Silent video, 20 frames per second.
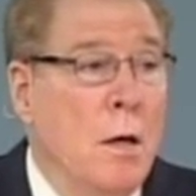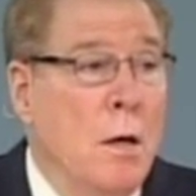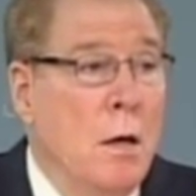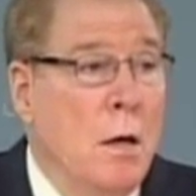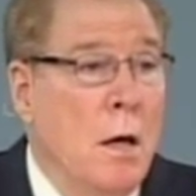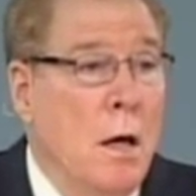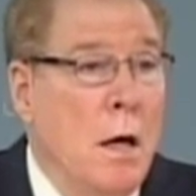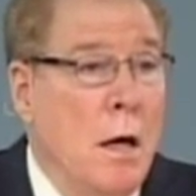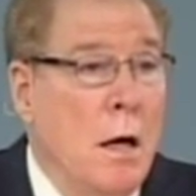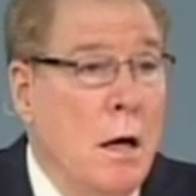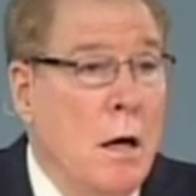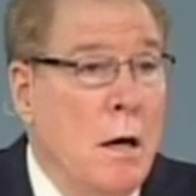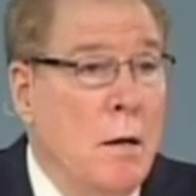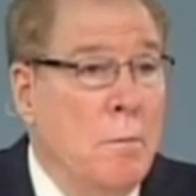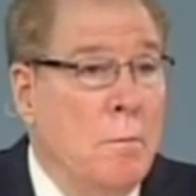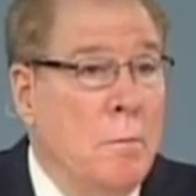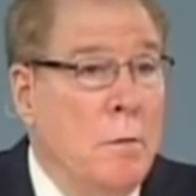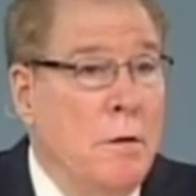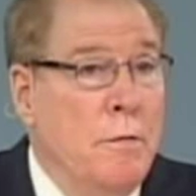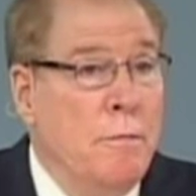Uh,
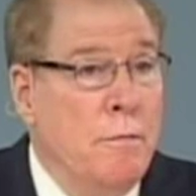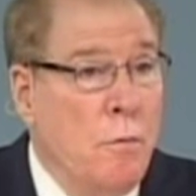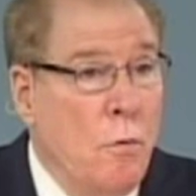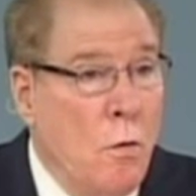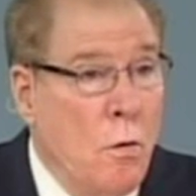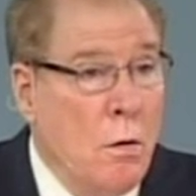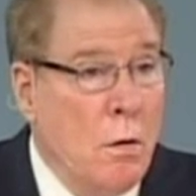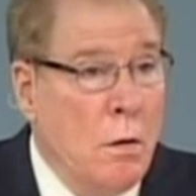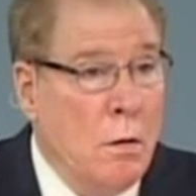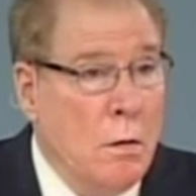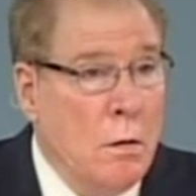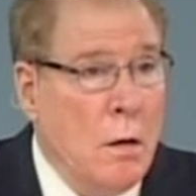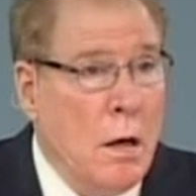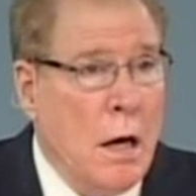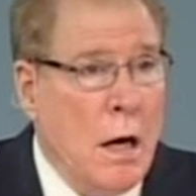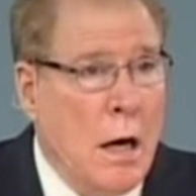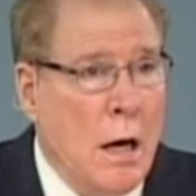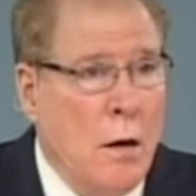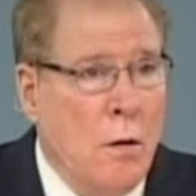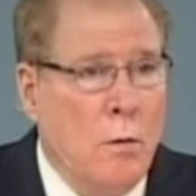before
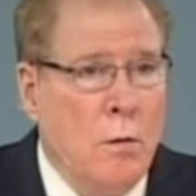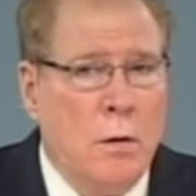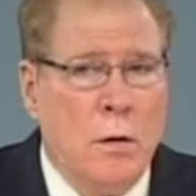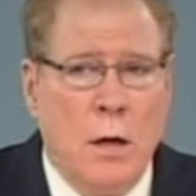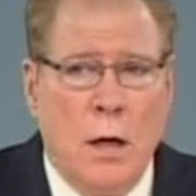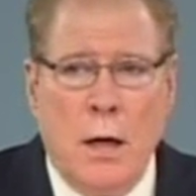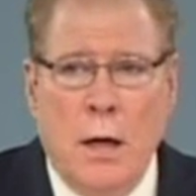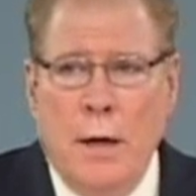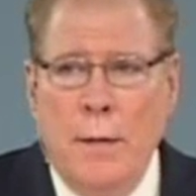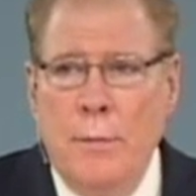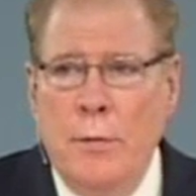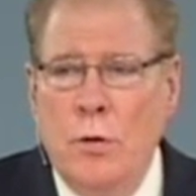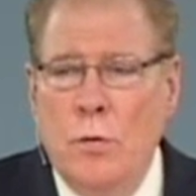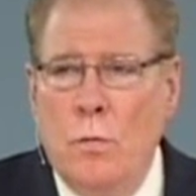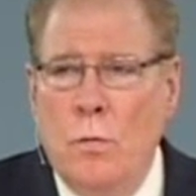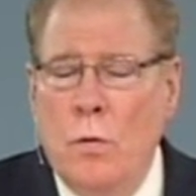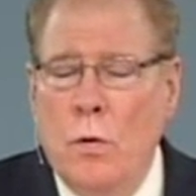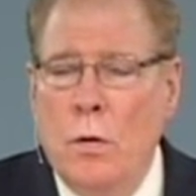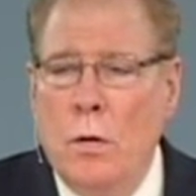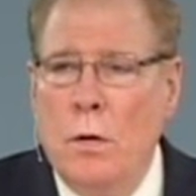our time in the
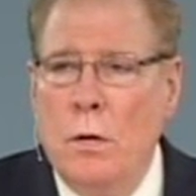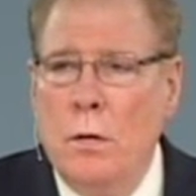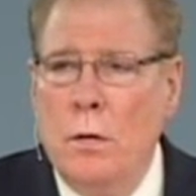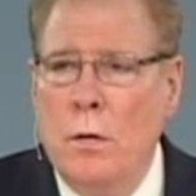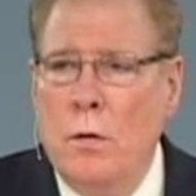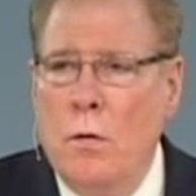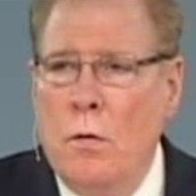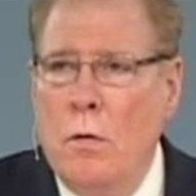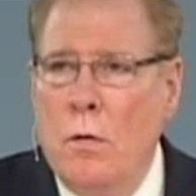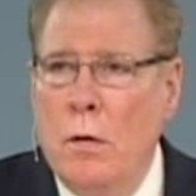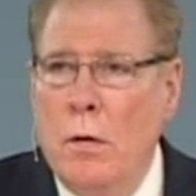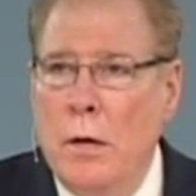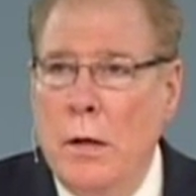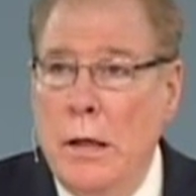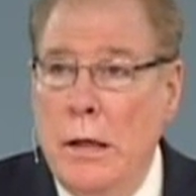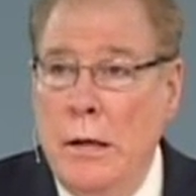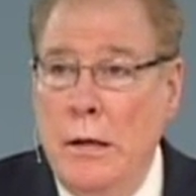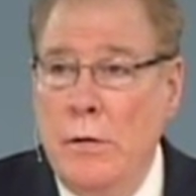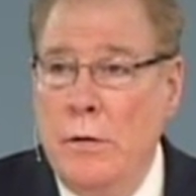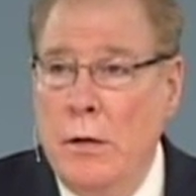Word or
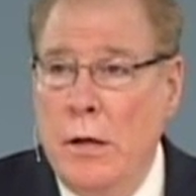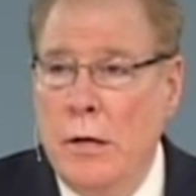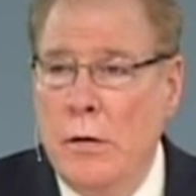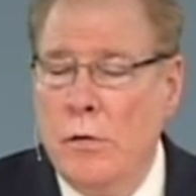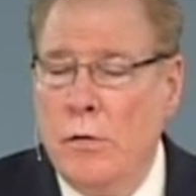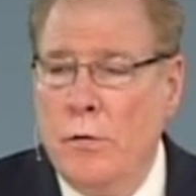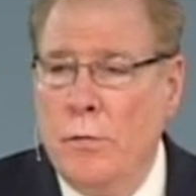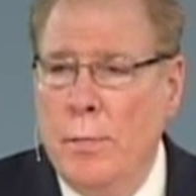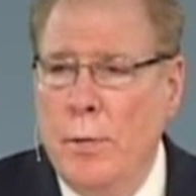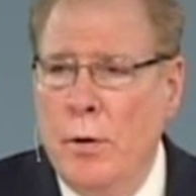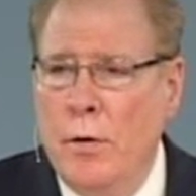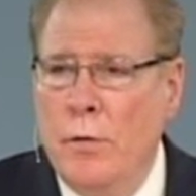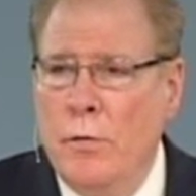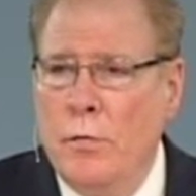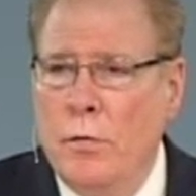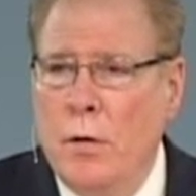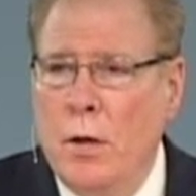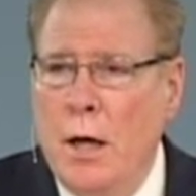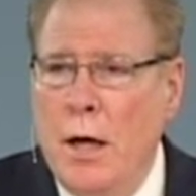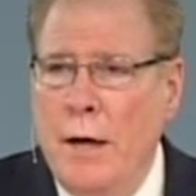anything in the
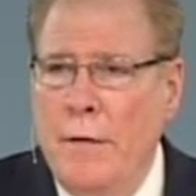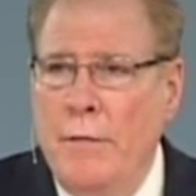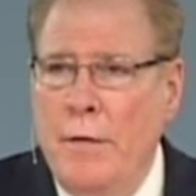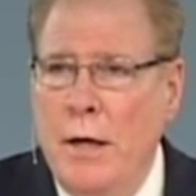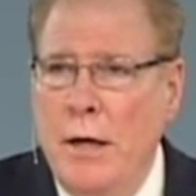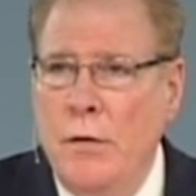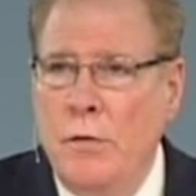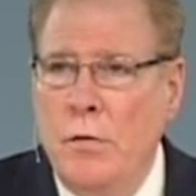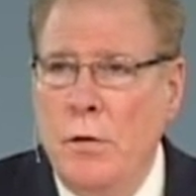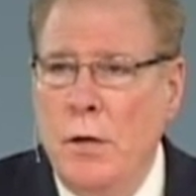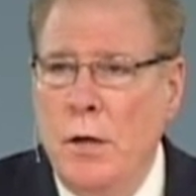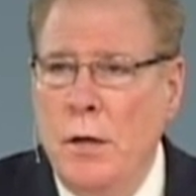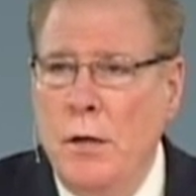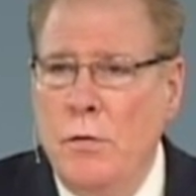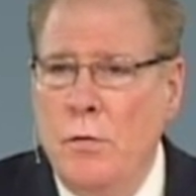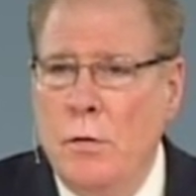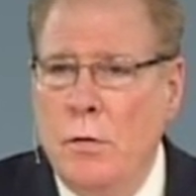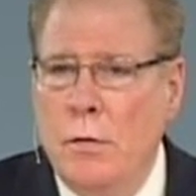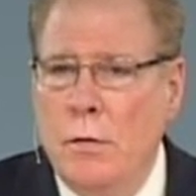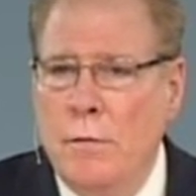spiritual life has any
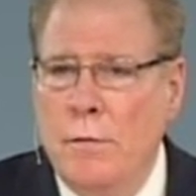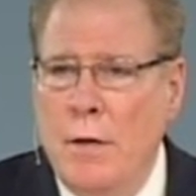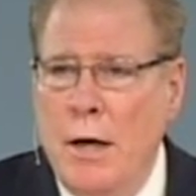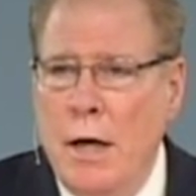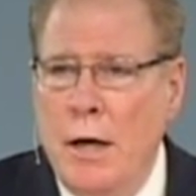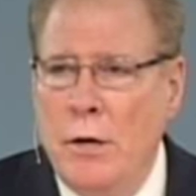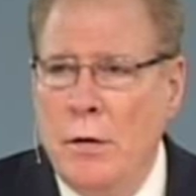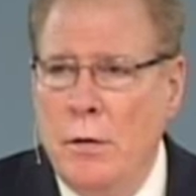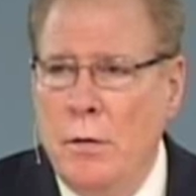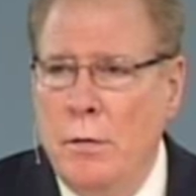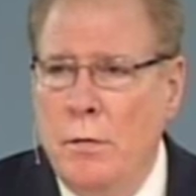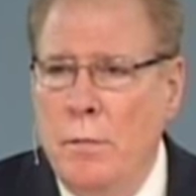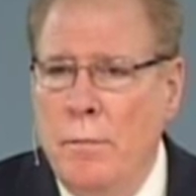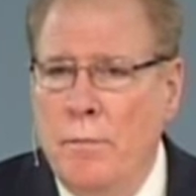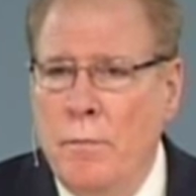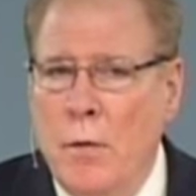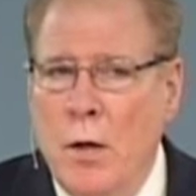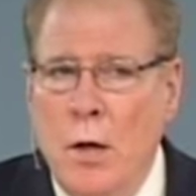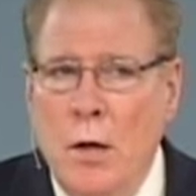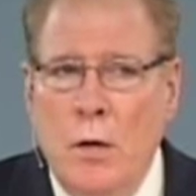eternal value.
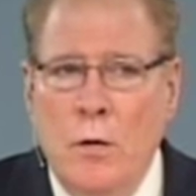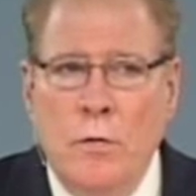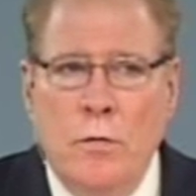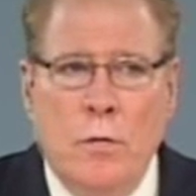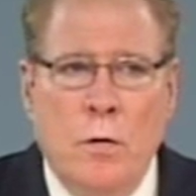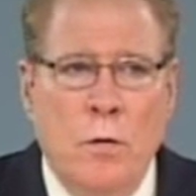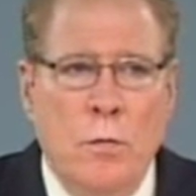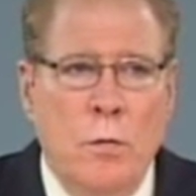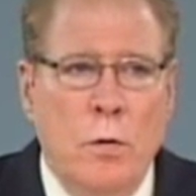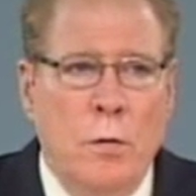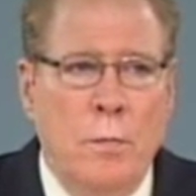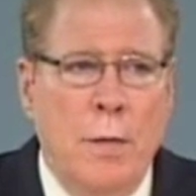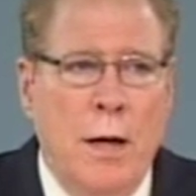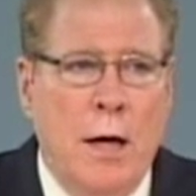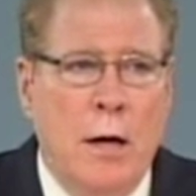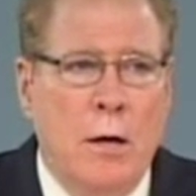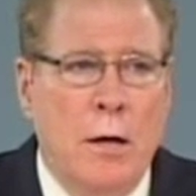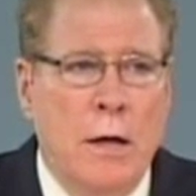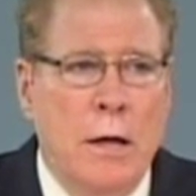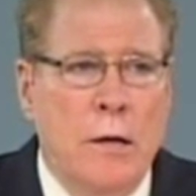So we'll
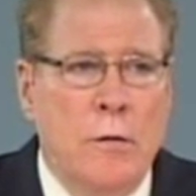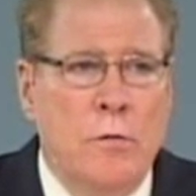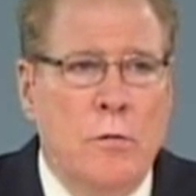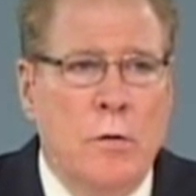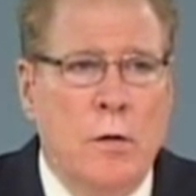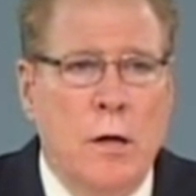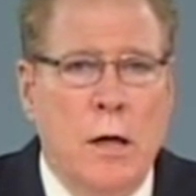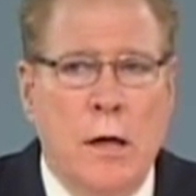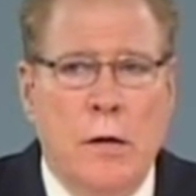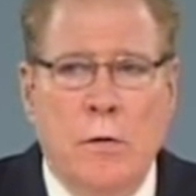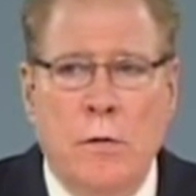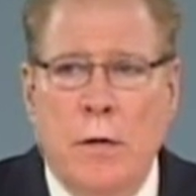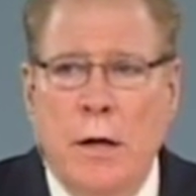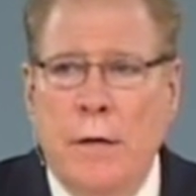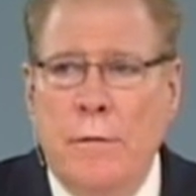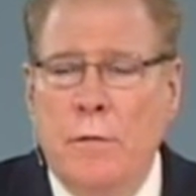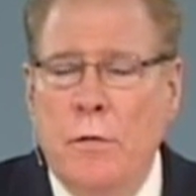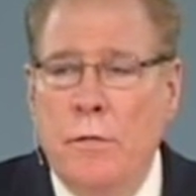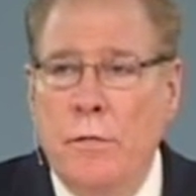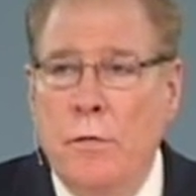bow our heads together, and
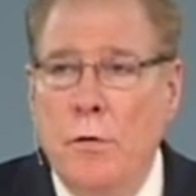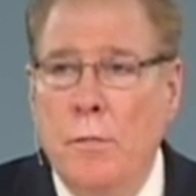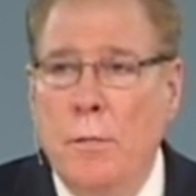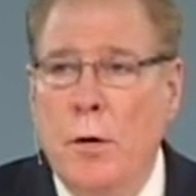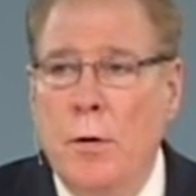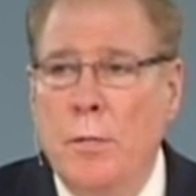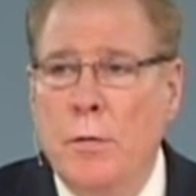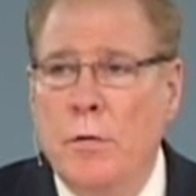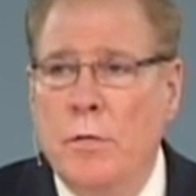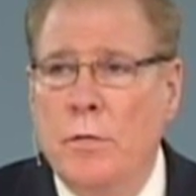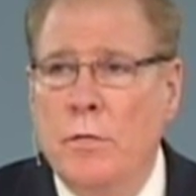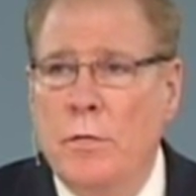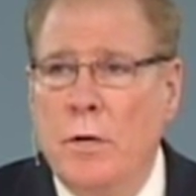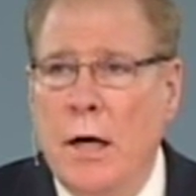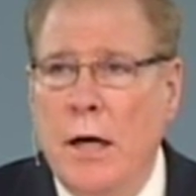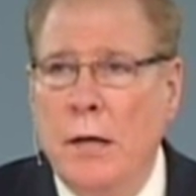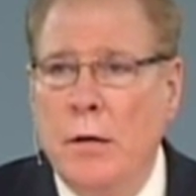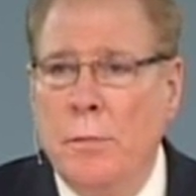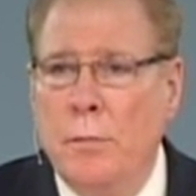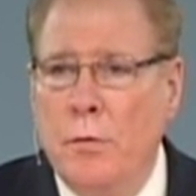after a few moments of
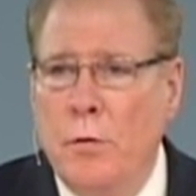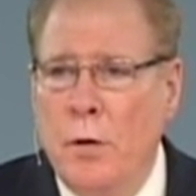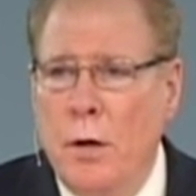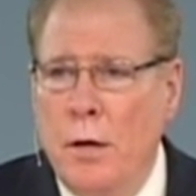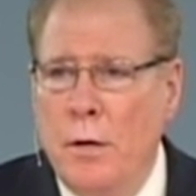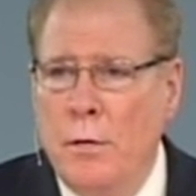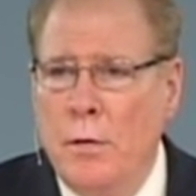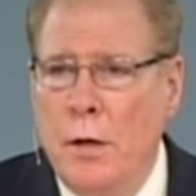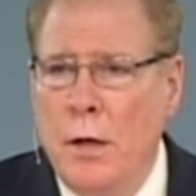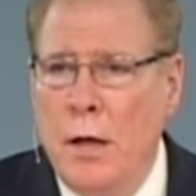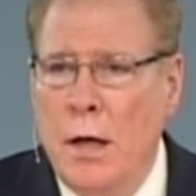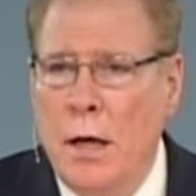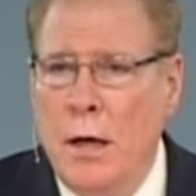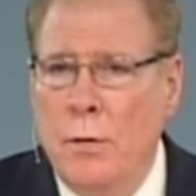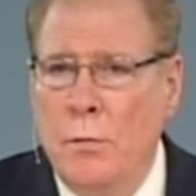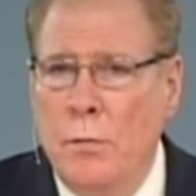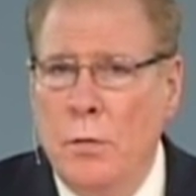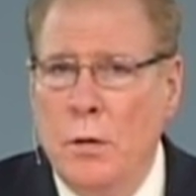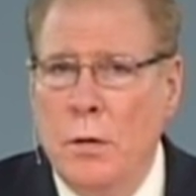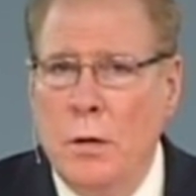silent prayer, then I
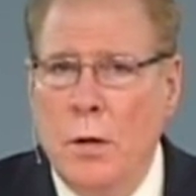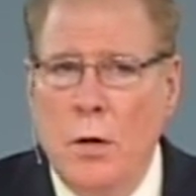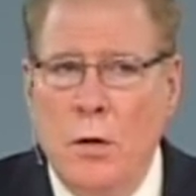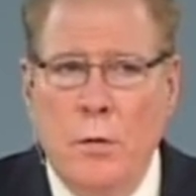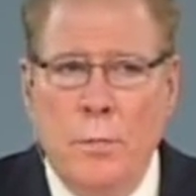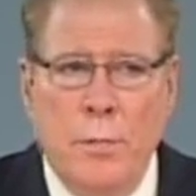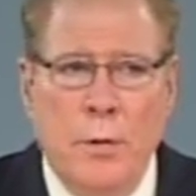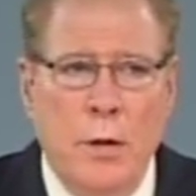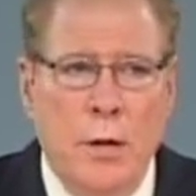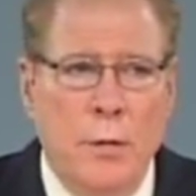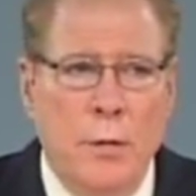will open in